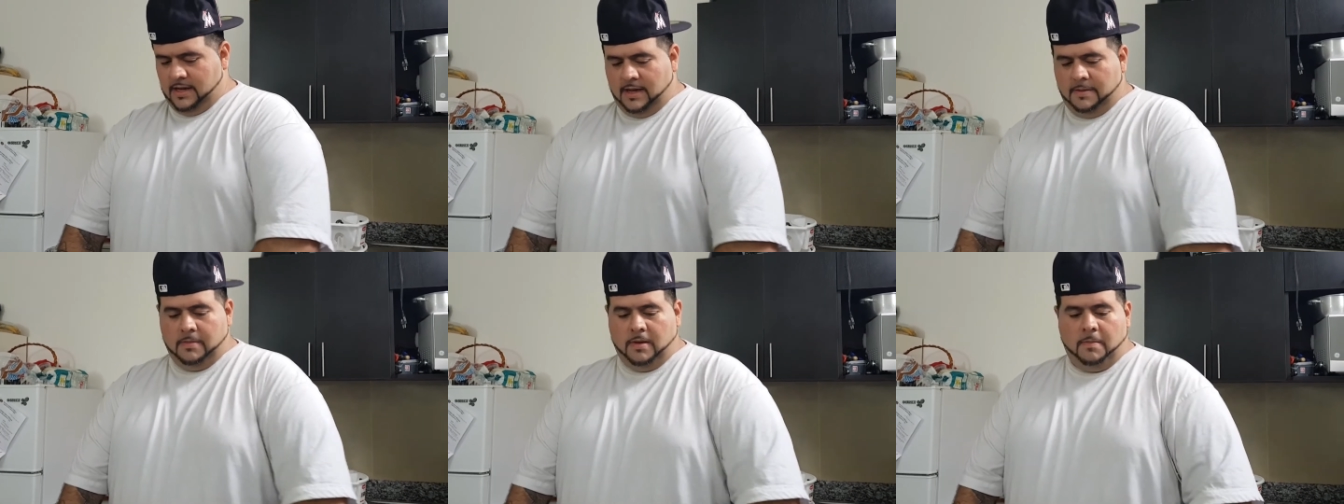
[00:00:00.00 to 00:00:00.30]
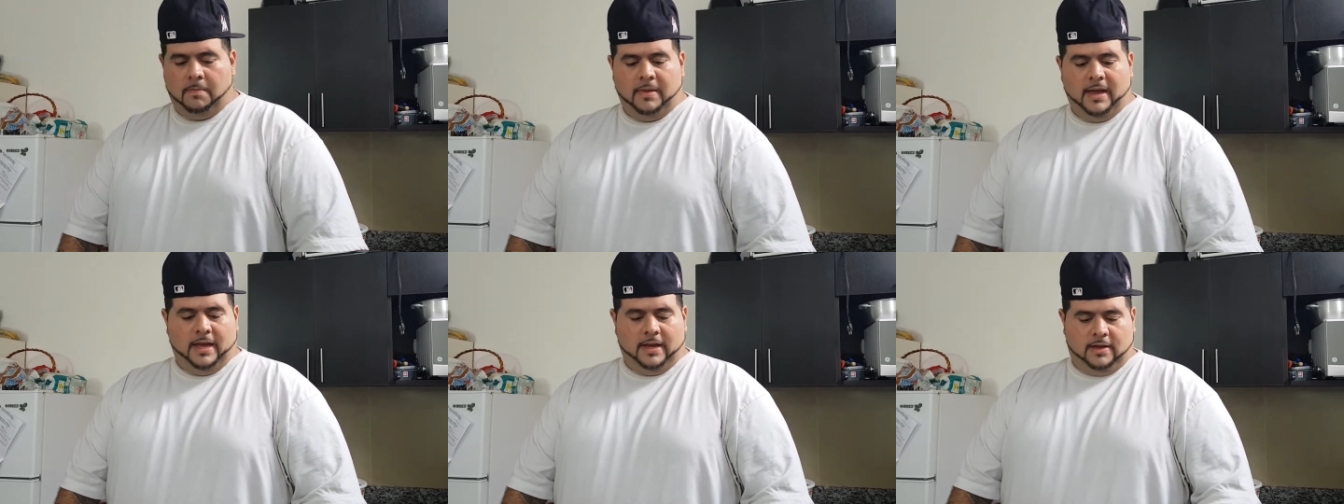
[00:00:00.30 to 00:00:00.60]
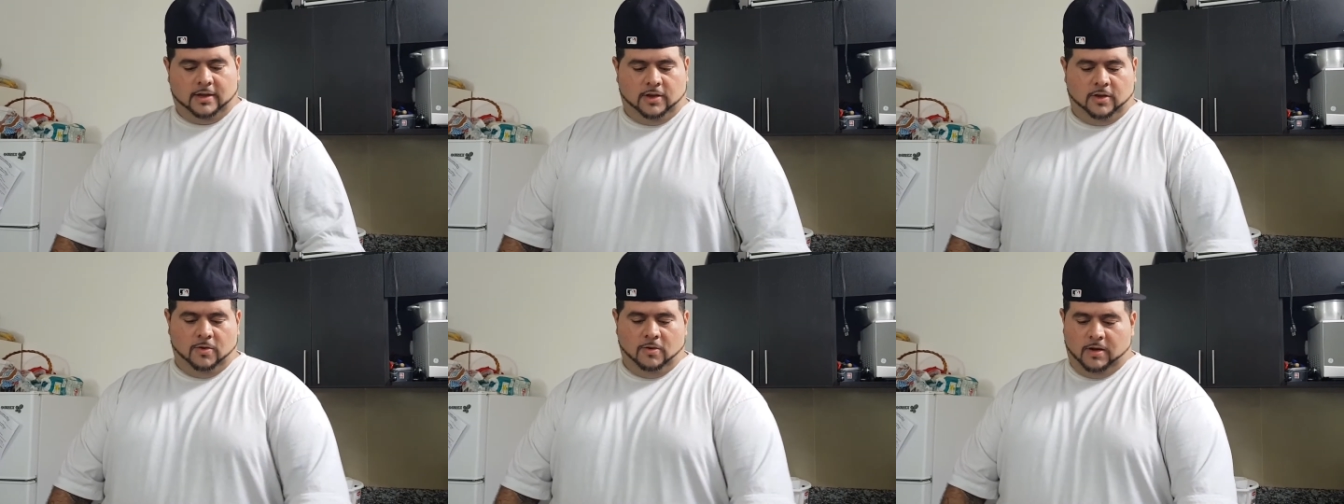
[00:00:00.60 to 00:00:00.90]
I'm going to make
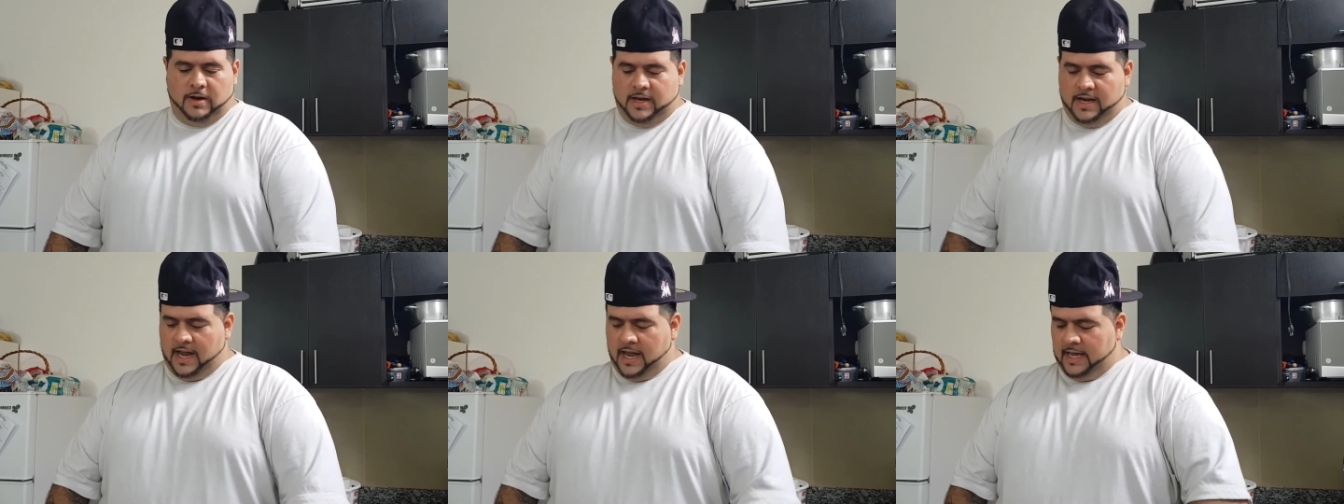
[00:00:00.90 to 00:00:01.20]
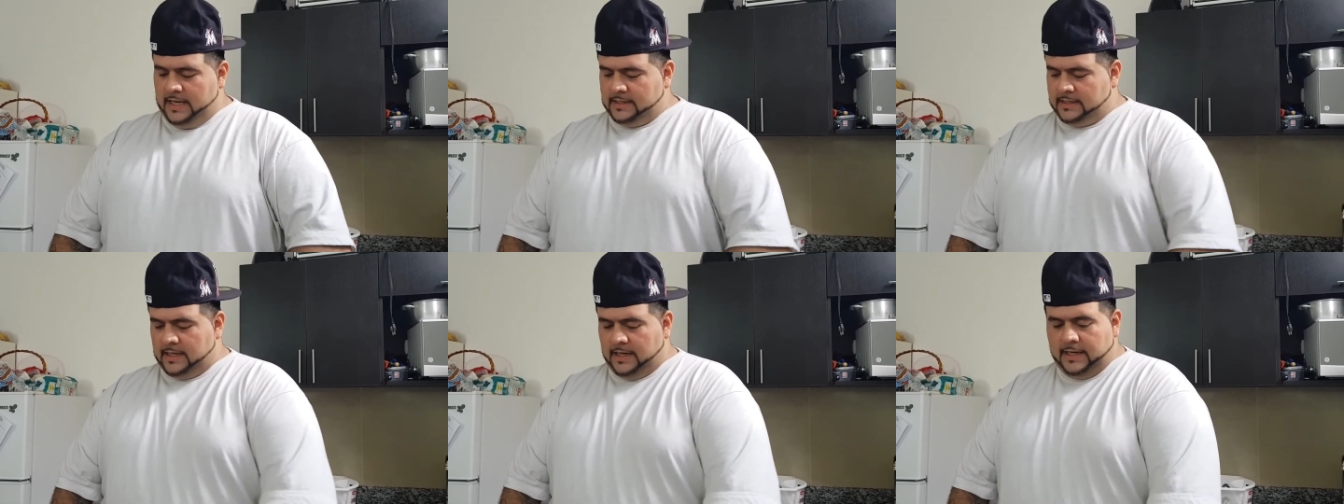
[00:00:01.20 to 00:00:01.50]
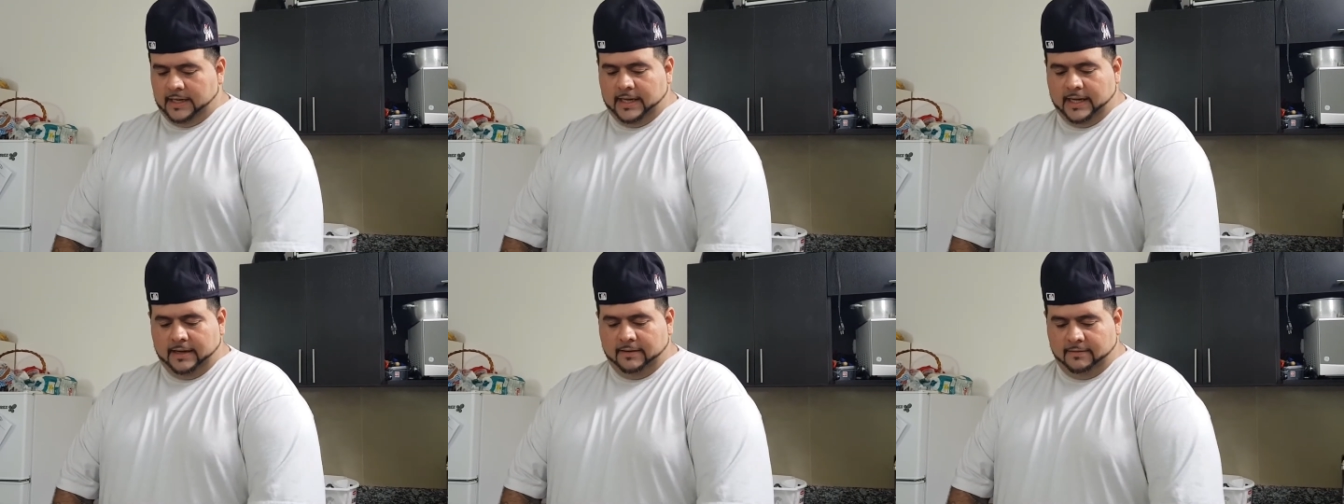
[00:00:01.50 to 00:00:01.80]
you a nice
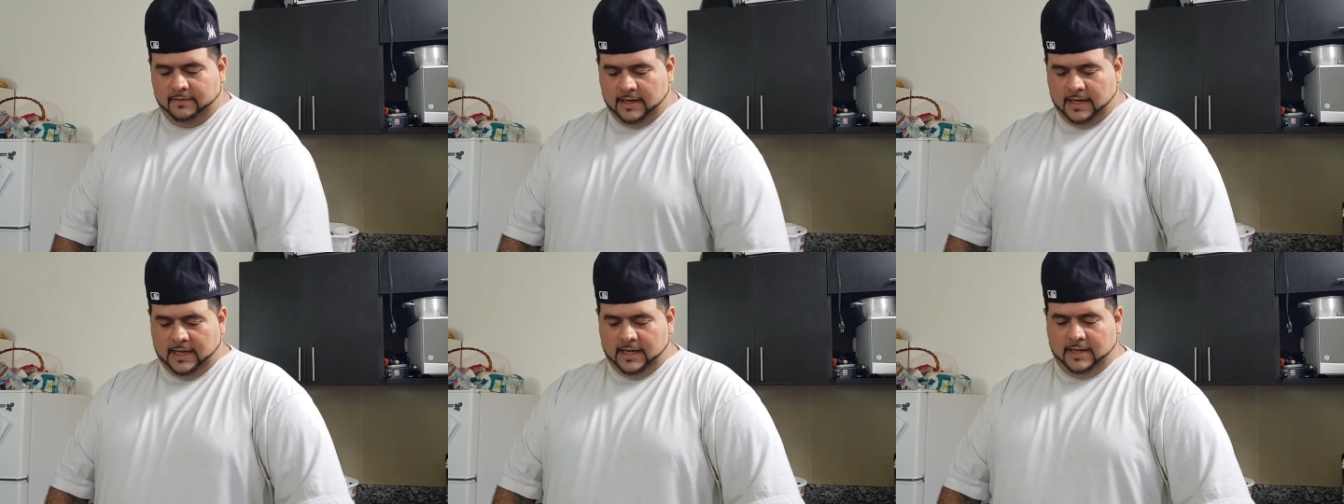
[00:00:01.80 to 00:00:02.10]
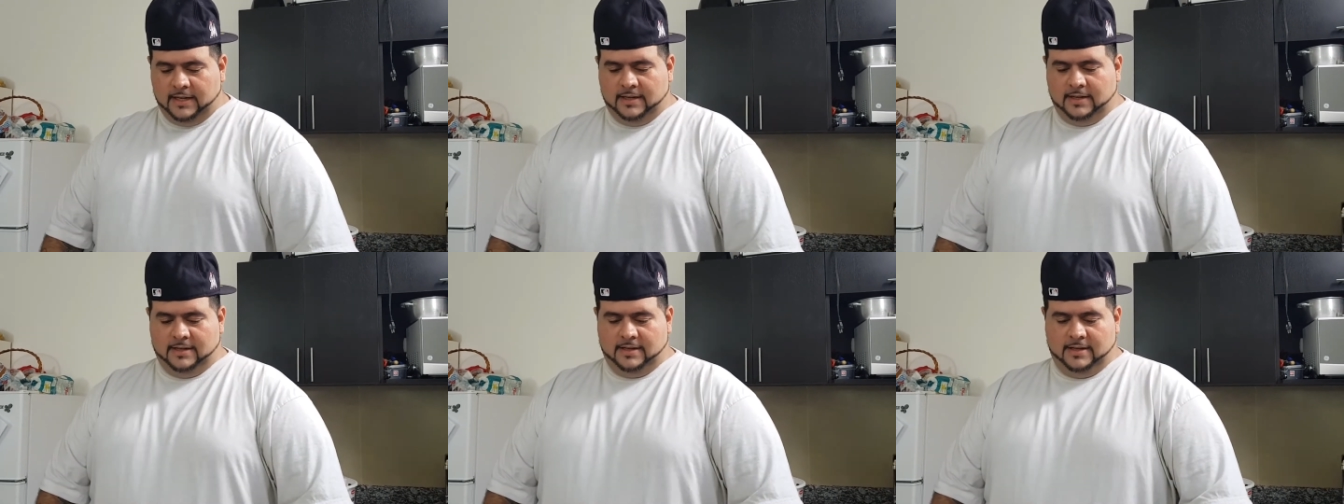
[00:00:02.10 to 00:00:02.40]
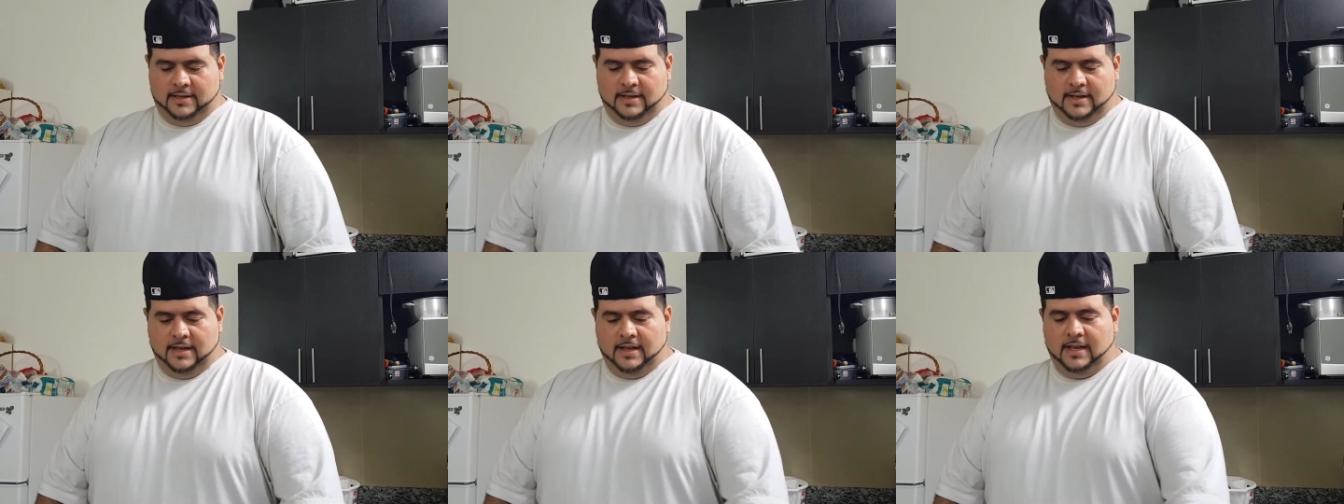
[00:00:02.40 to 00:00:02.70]
and lovely
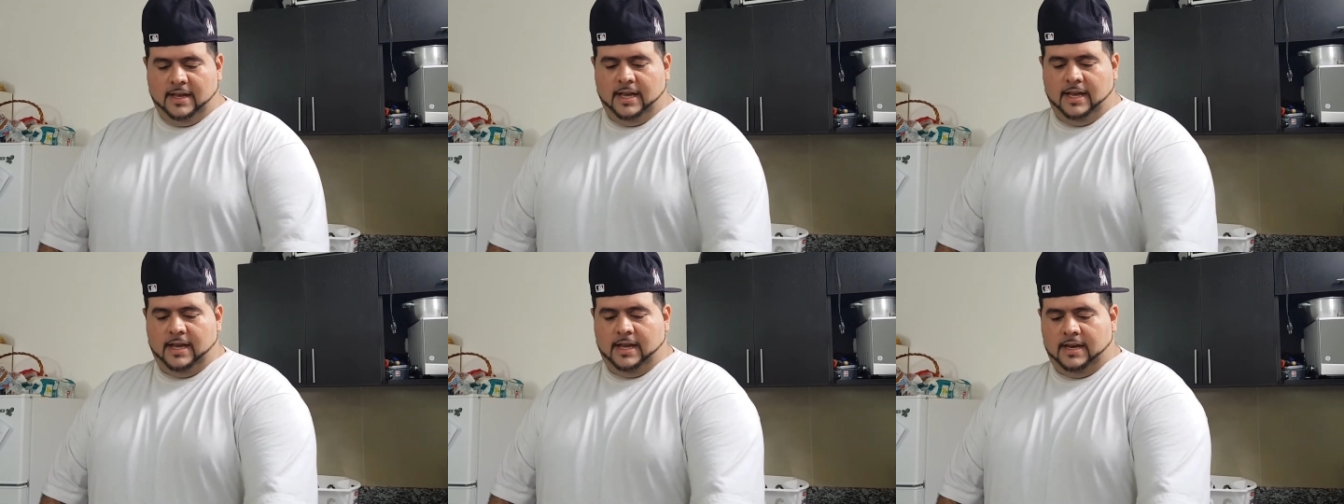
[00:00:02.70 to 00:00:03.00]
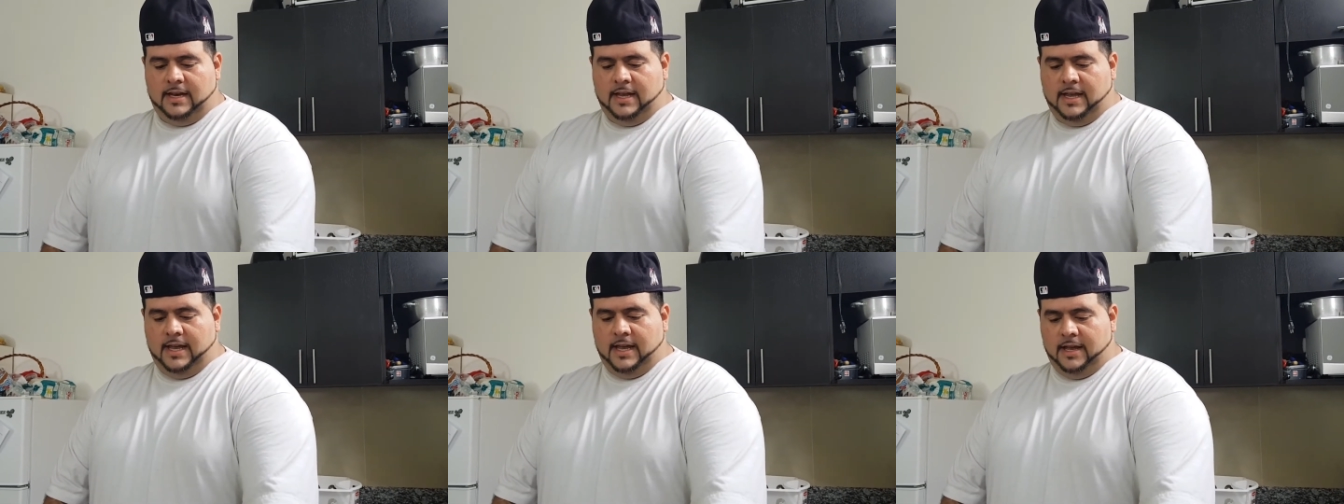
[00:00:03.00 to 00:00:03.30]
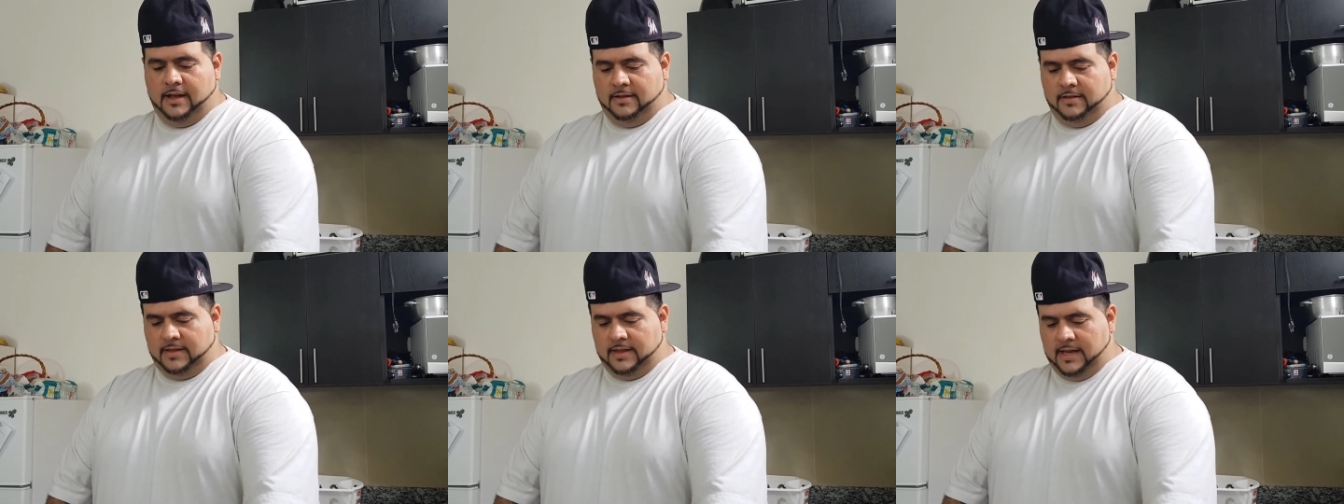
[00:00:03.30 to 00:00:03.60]
and
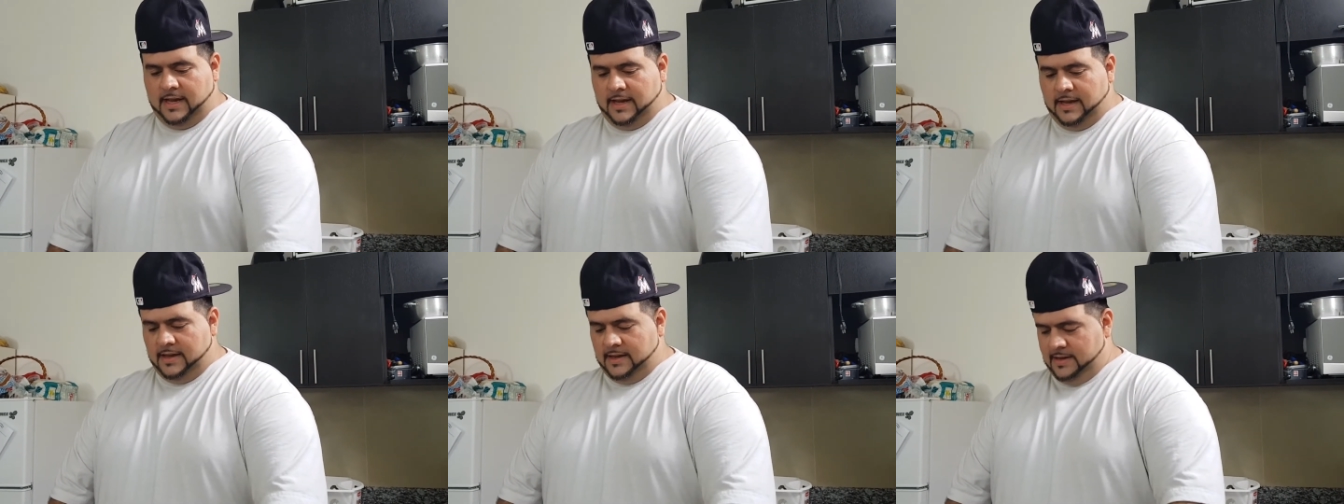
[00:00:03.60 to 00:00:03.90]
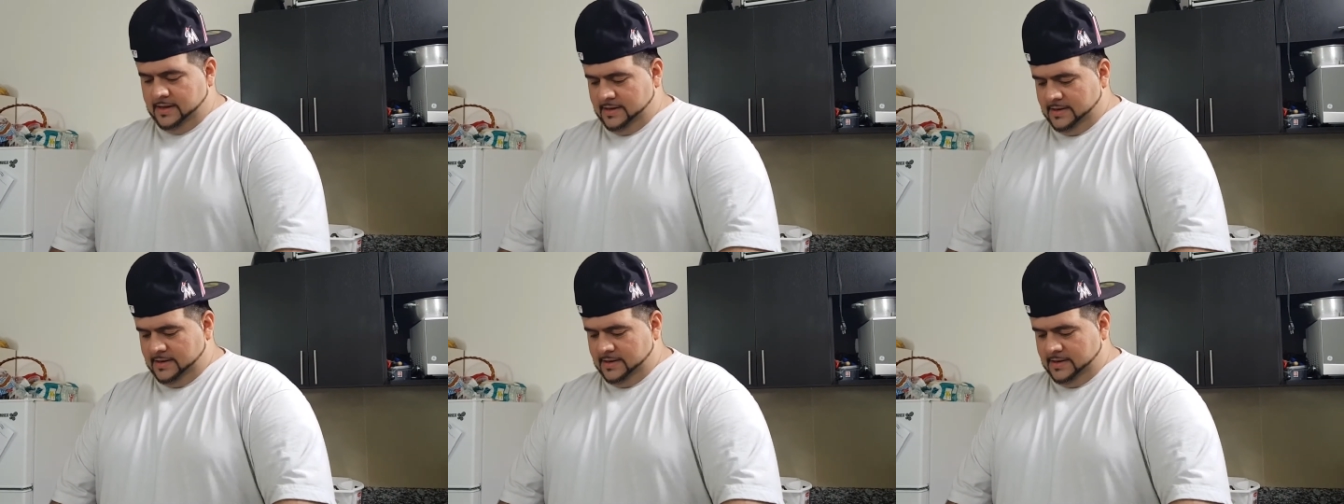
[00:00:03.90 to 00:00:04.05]
healthy